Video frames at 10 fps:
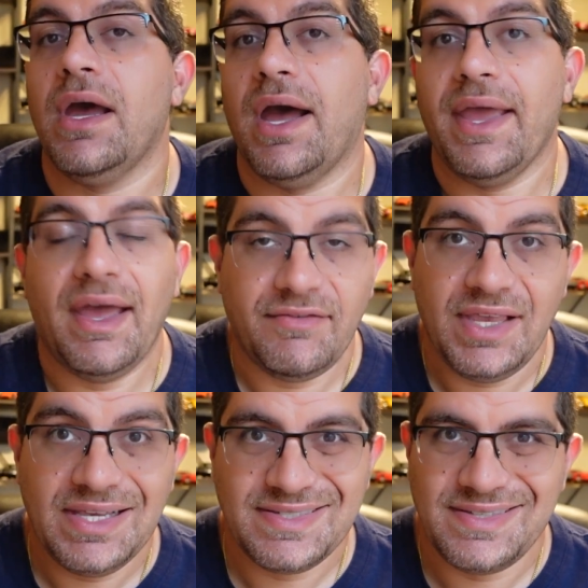I have
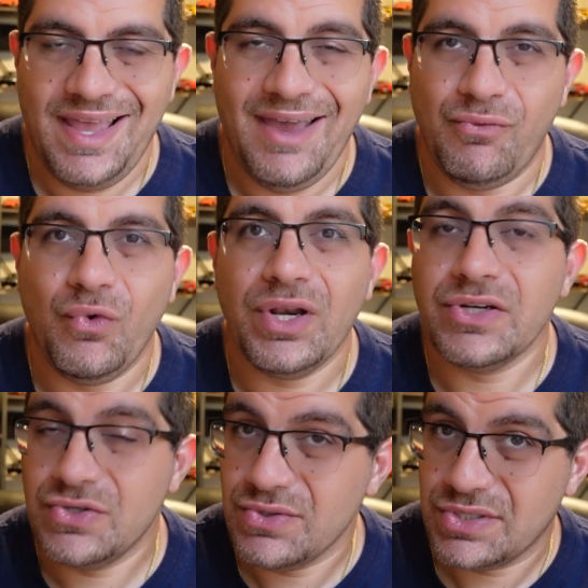guests that have 1-
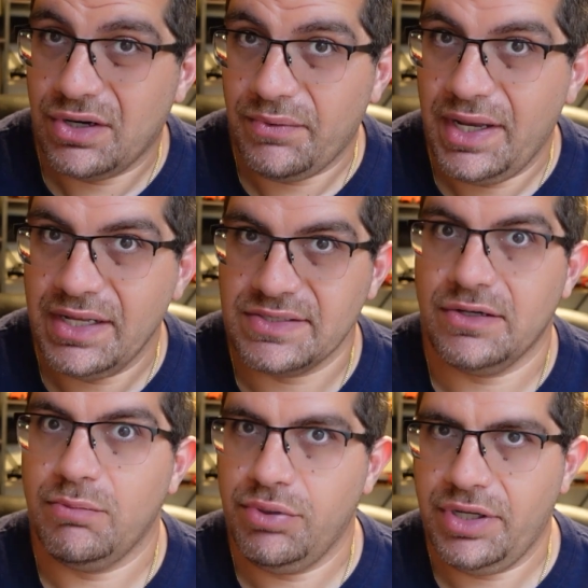and 2-star ratings
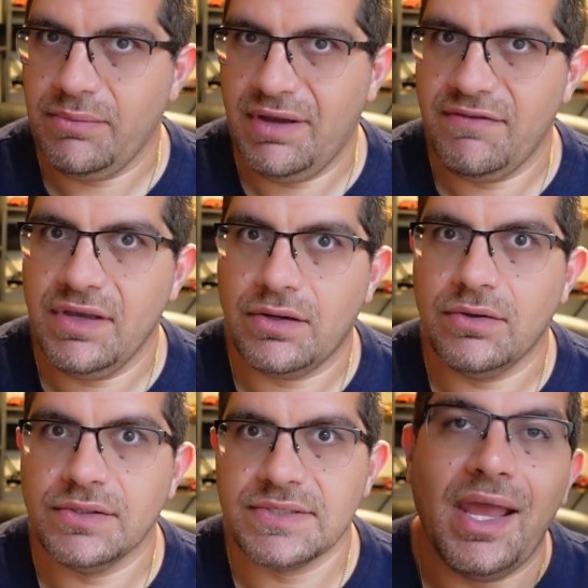that are booking my
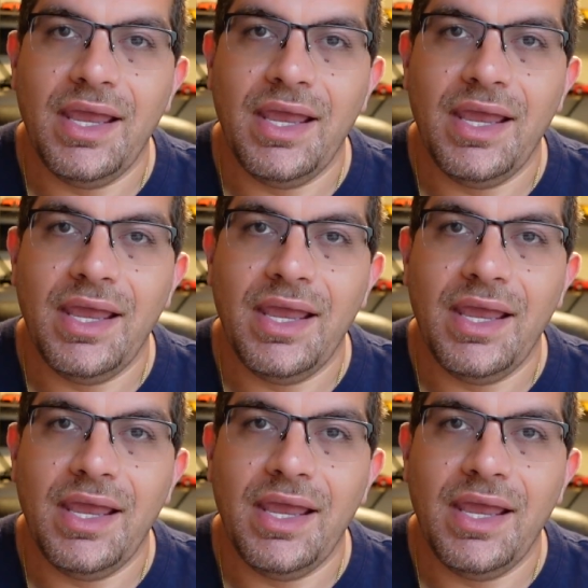vehicles.